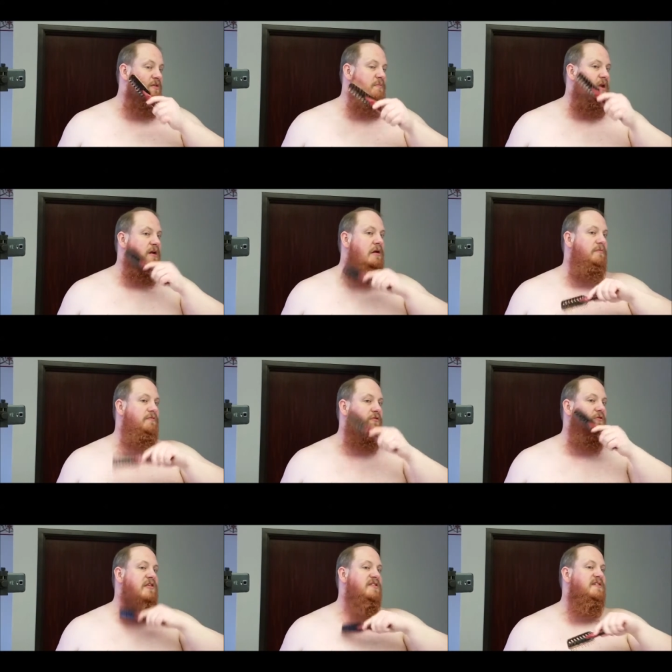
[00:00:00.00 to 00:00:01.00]
the makeup
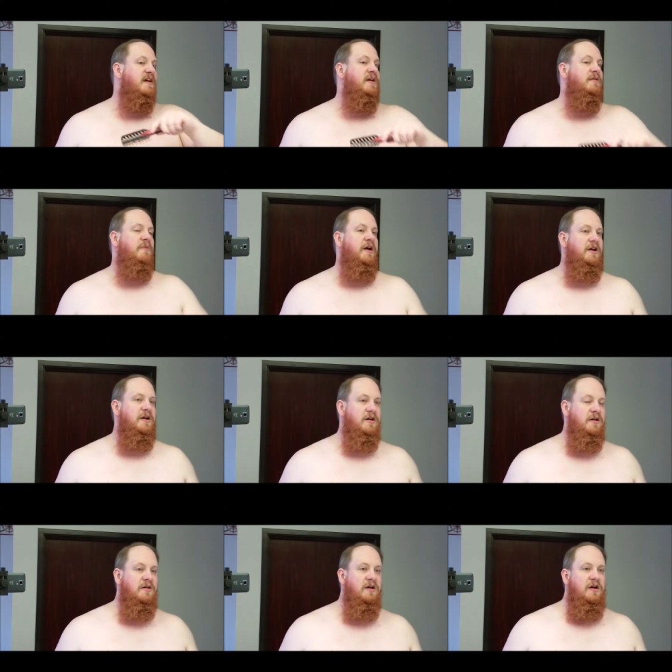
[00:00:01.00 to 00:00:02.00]
for the second
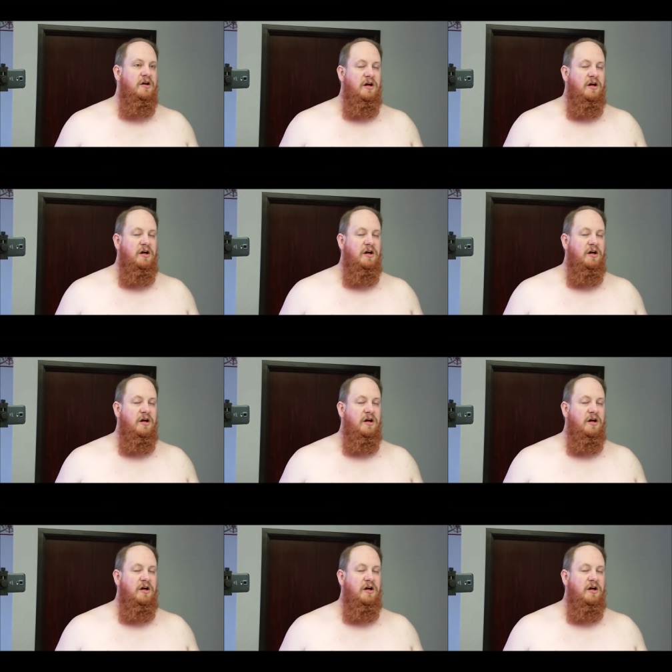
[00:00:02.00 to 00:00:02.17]
Monika